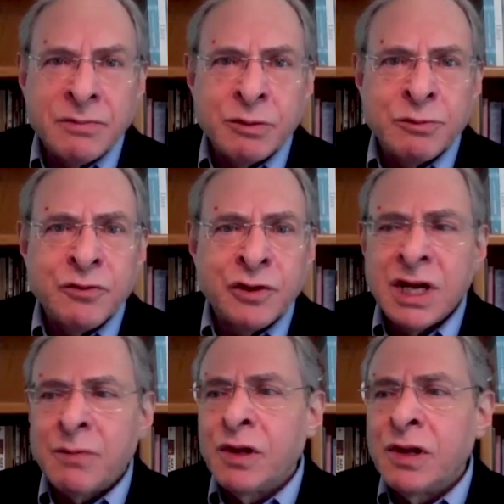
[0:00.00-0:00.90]
symptoms. For
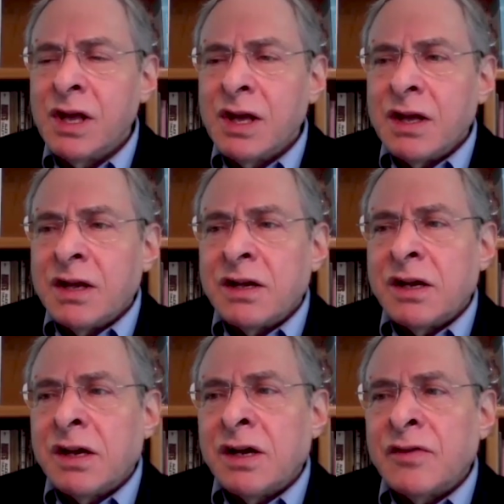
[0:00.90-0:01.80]
example,
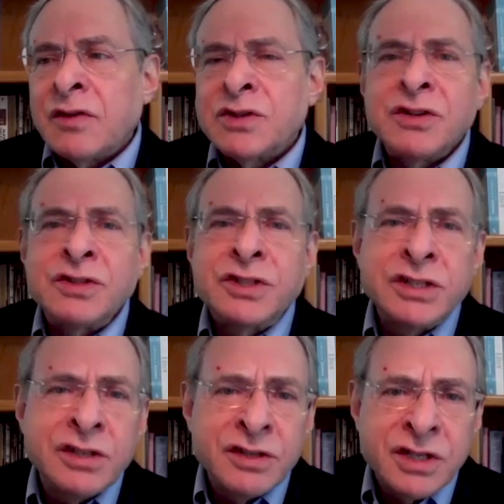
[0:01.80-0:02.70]
uh, there's
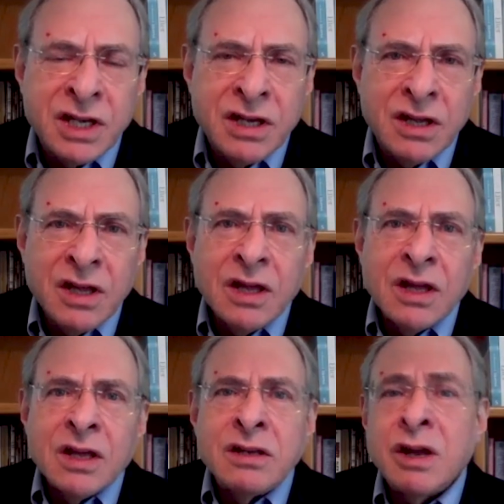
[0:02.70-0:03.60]
consistency
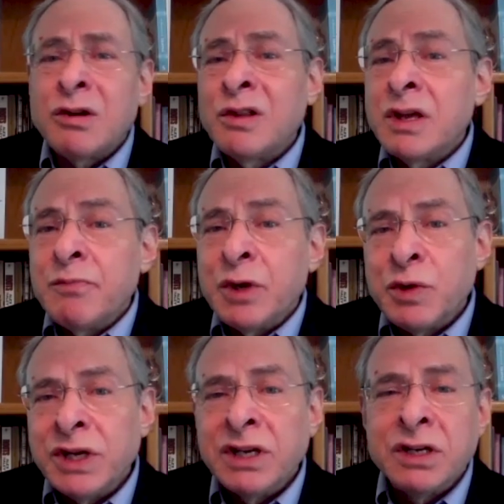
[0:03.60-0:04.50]
not only
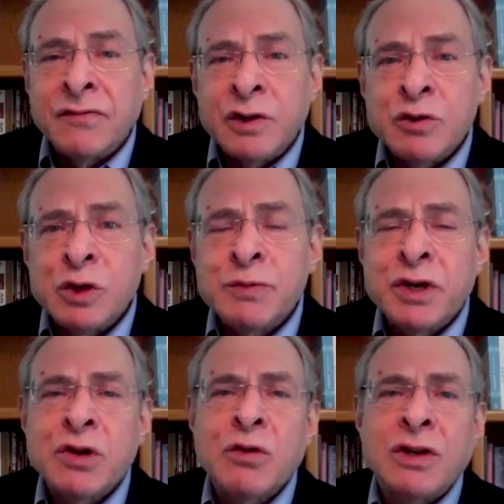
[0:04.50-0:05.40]
between individuals
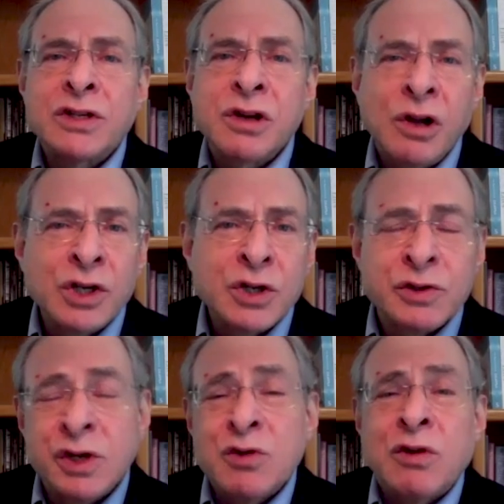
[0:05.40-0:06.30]
but across
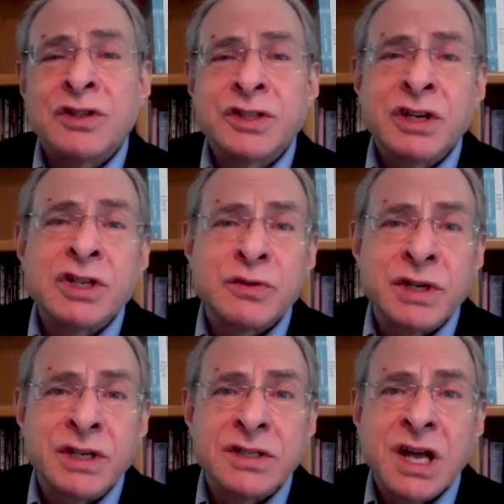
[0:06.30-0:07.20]
cultures and across
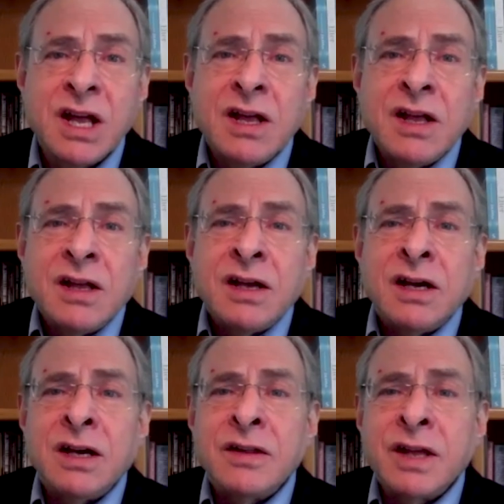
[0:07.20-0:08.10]
centuries.
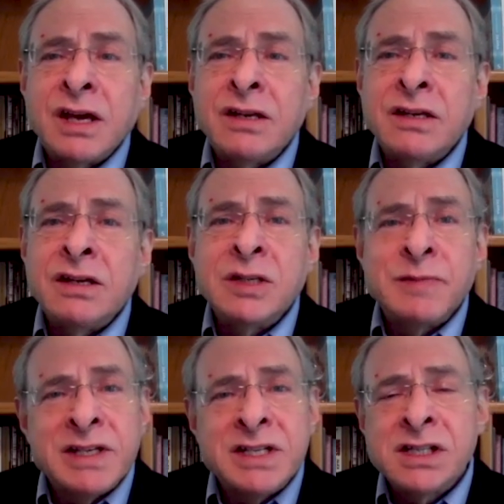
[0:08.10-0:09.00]
Uh, the NDE is
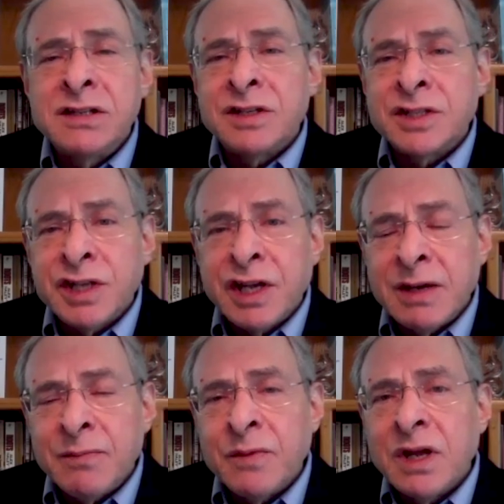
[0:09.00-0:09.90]
basically the
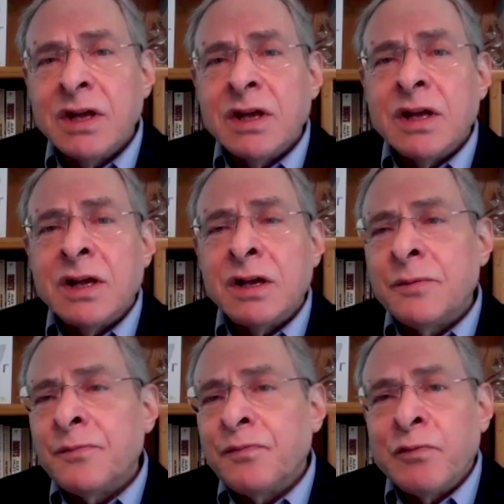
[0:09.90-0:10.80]
same
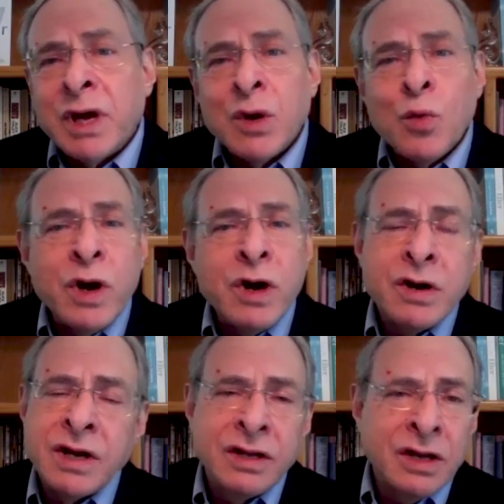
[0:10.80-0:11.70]
um, no matter
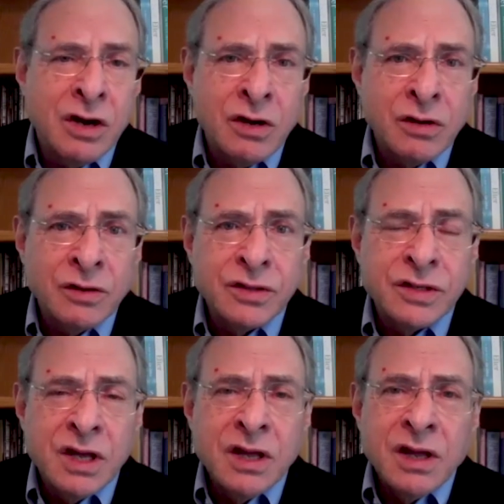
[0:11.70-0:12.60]
where it
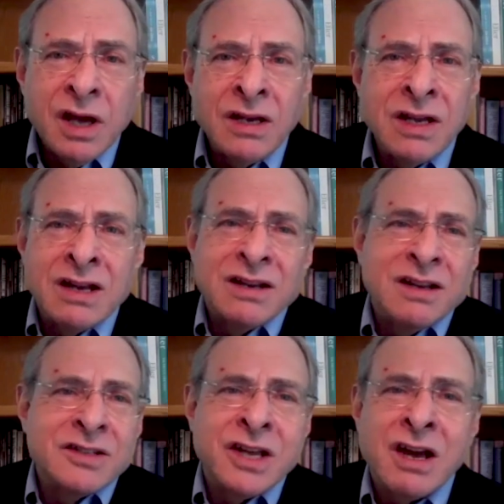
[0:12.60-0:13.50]
occurs, and yet
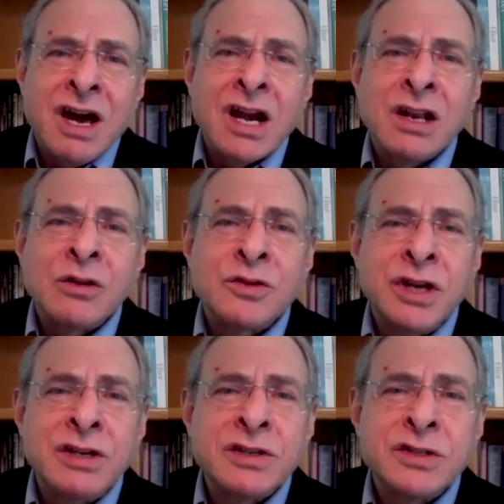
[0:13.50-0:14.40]
psychotic
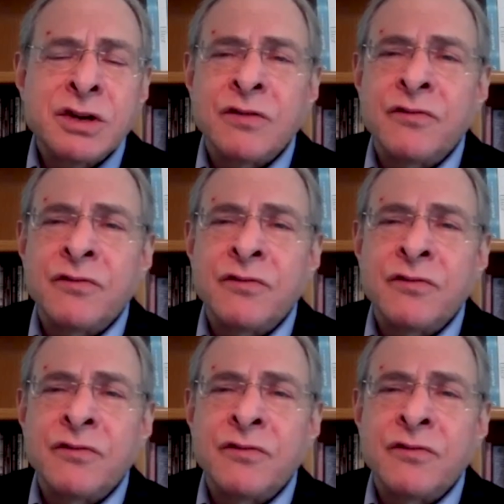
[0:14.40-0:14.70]
hallucinations